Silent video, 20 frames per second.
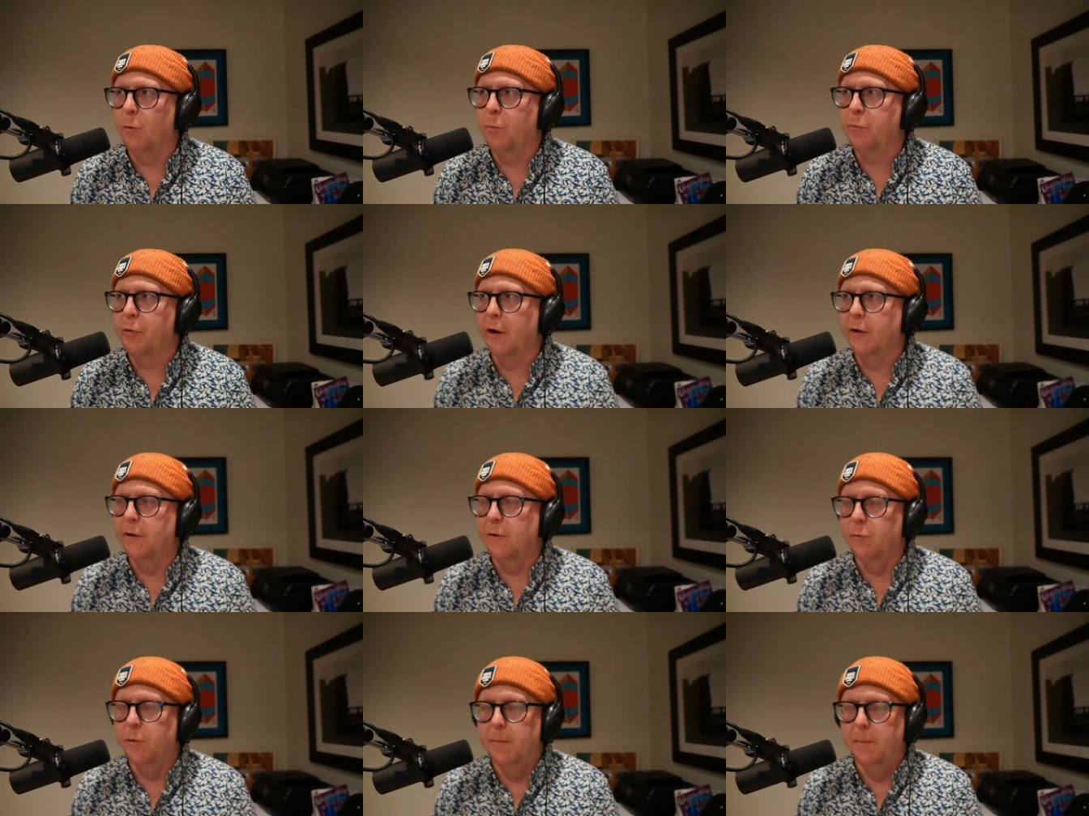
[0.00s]
or
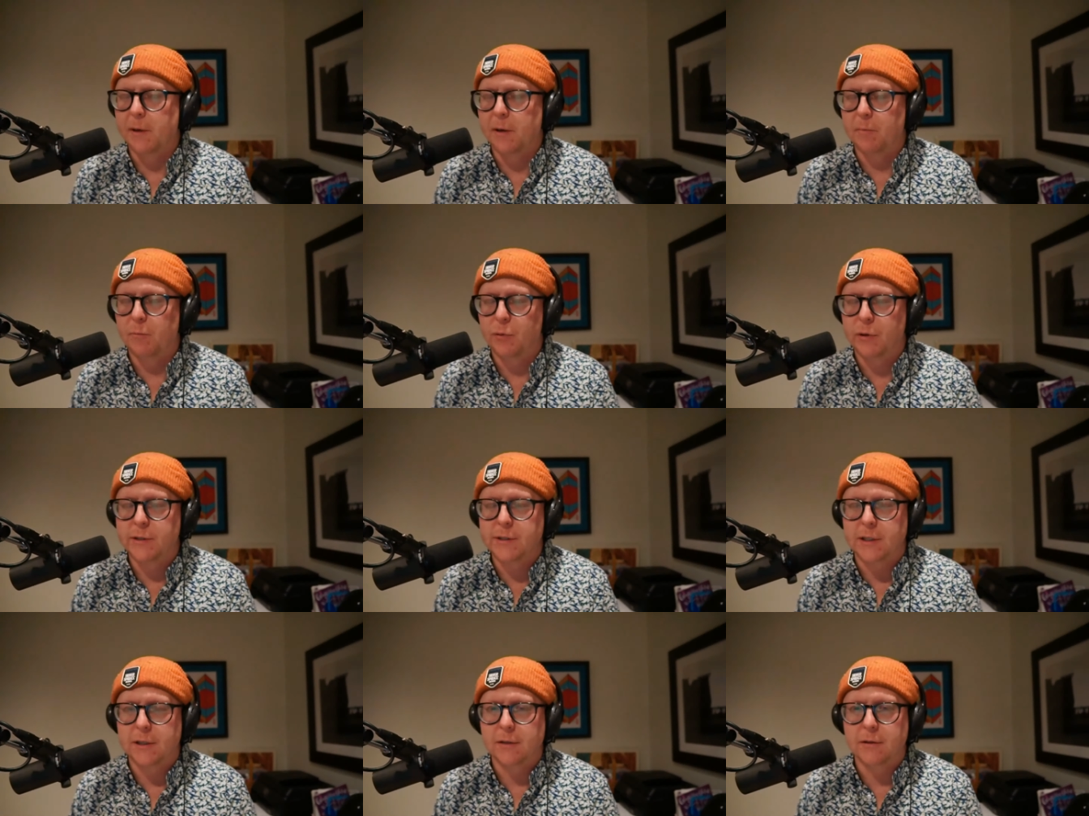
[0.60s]
pregnant women in
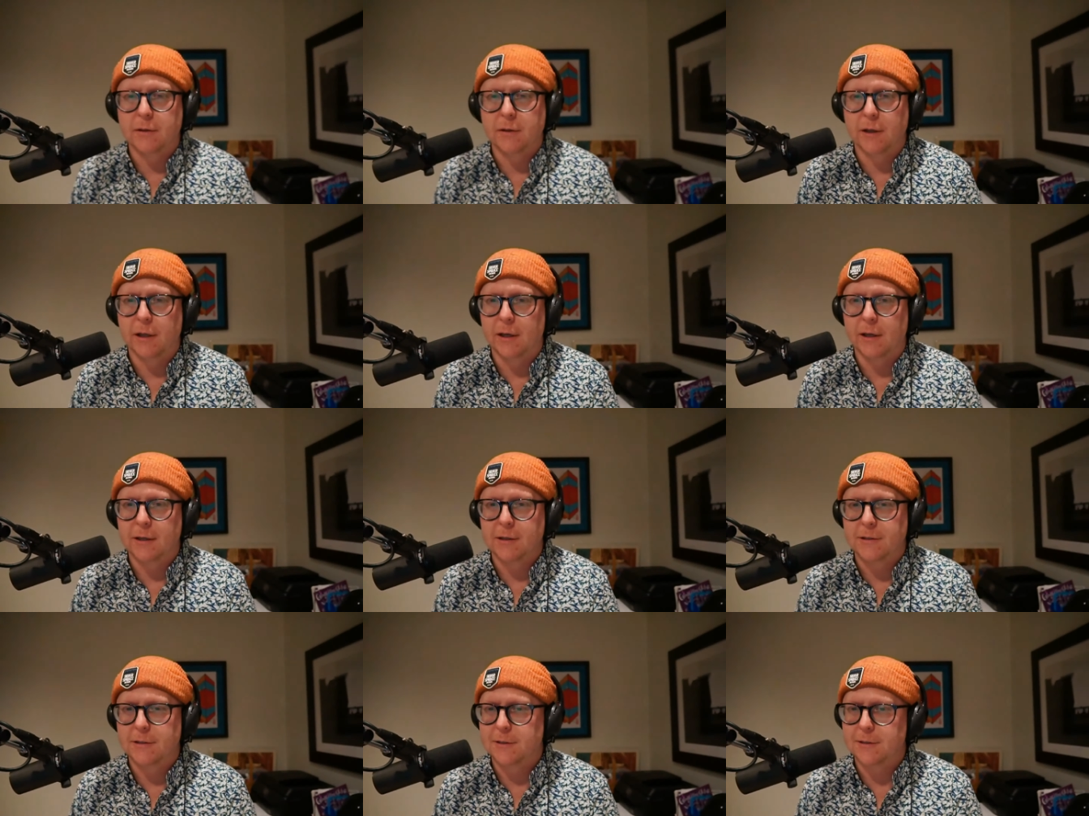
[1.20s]
prison like
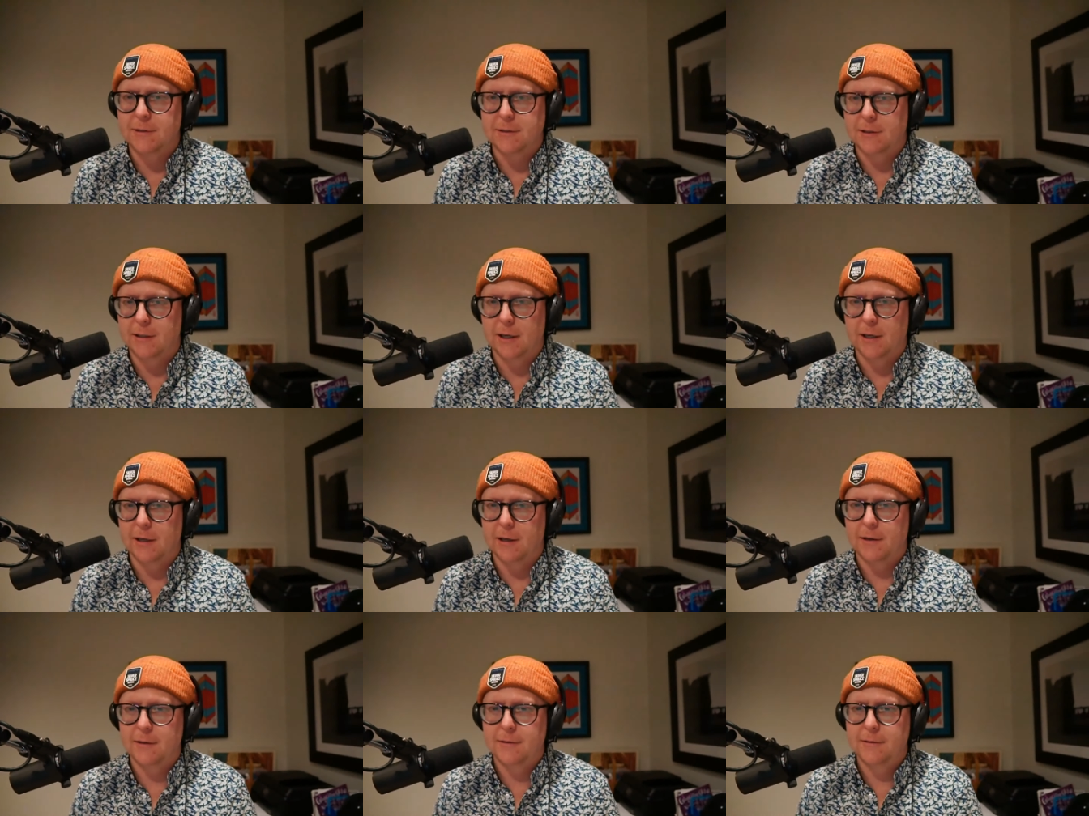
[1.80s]
uh, is, yeah